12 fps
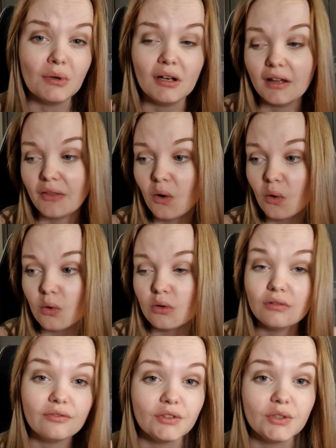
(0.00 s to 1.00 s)
another
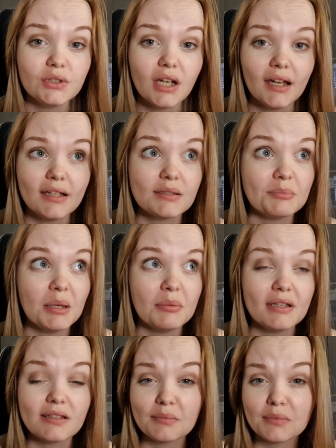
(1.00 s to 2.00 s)
haul for you guys
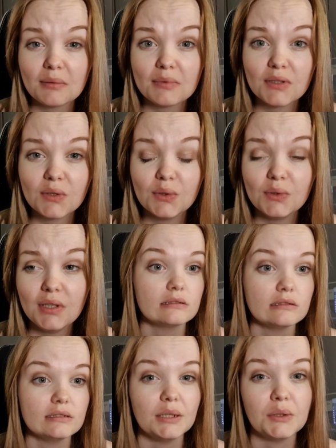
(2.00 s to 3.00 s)
maybe sometime soon.
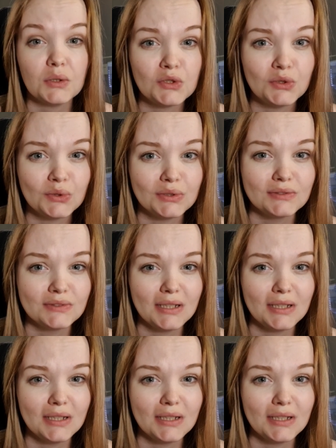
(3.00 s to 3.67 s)
I'm not sure.